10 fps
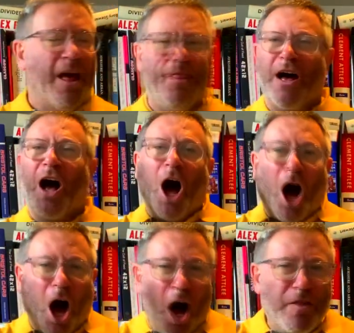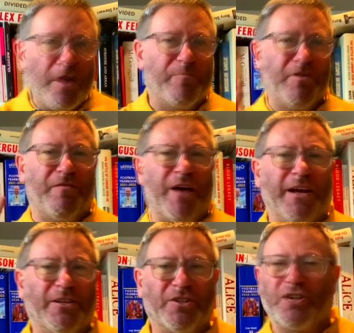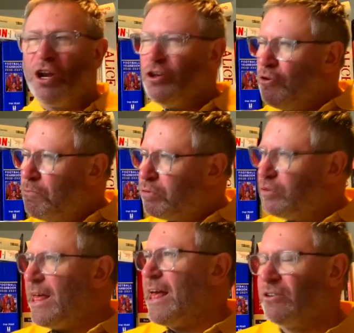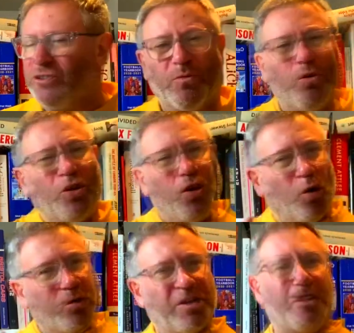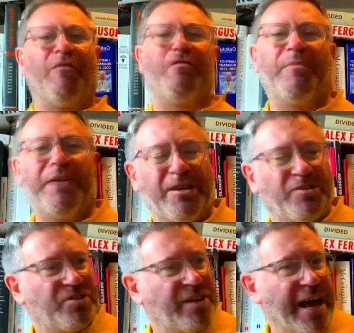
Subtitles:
that other providers, new players, will go to government and say,